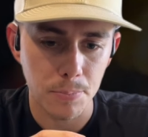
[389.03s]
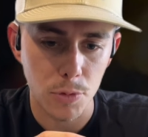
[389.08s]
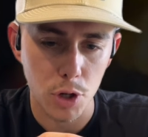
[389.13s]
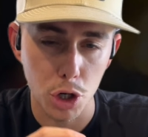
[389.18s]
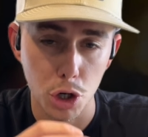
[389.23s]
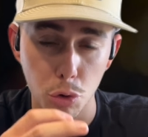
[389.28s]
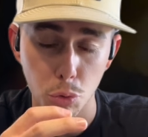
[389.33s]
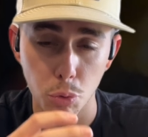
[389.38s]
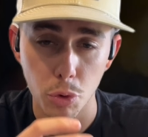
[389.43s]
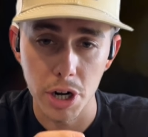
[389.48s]

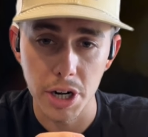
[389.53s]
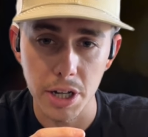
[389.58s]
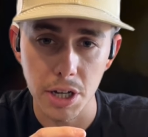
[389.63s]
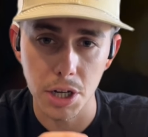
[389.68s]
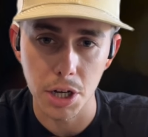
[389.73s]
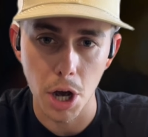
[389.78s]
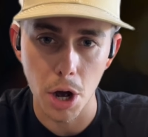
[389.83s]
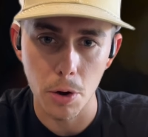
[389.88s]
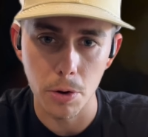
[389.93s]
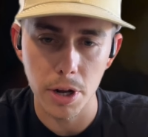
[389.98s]
gritty
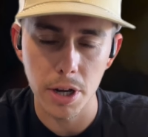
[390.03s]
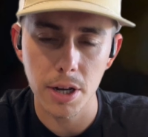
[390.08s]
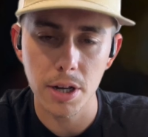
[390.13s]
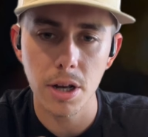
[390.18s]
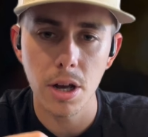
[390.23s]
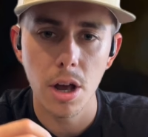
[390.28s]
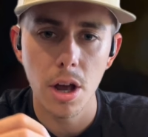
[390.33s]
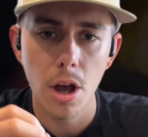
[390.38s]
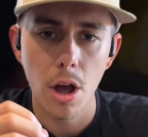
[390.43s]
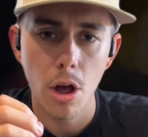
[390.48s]
coating.
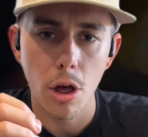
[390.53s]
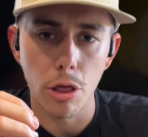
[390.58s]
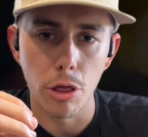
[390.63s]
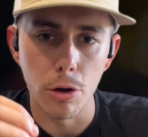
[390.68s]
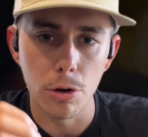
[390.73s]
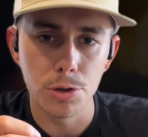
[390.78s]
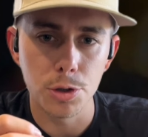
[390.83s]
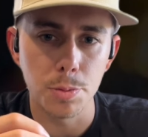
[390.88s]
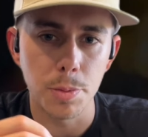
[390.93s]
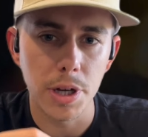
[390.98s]

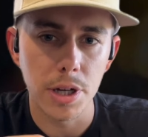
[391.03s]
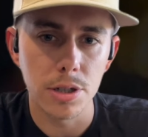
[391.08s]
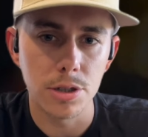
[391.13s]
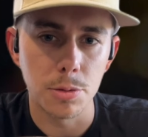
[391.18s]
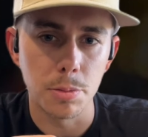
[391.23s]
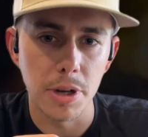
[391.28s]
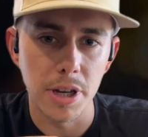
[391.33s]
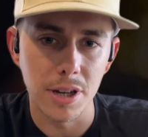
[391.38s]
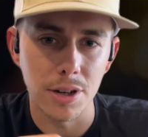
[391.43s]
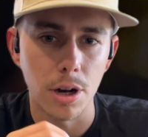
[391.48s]
Those beads
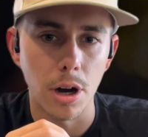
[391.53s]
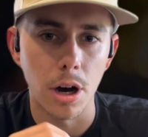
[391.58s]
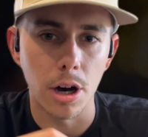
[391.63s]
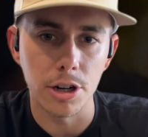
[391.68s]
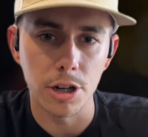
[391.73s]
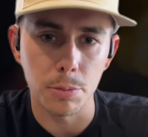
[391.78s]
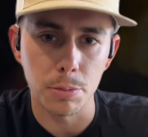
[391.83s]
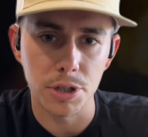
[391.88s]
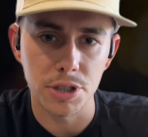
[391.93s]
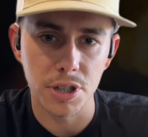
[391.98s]
being
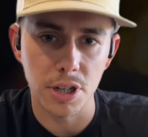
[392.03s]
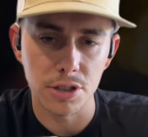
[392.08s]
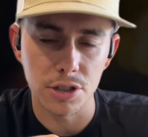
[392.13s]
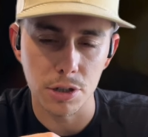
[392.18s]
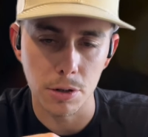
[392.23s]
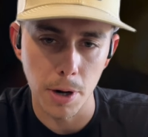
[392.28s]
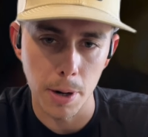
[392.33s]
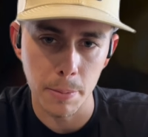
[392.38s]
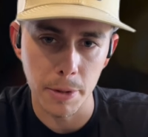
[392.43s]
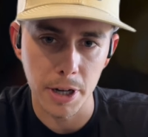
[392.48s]
100%
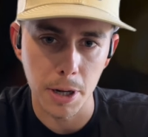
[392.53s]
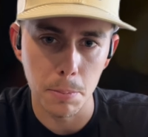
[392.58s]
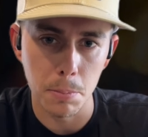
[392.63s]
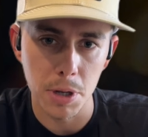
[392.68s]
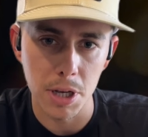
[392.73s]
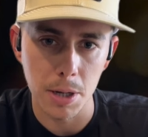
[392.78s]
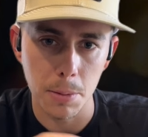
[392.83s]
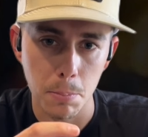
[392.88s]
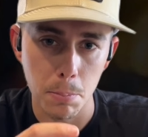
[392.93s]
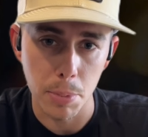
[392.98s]
ceramic and being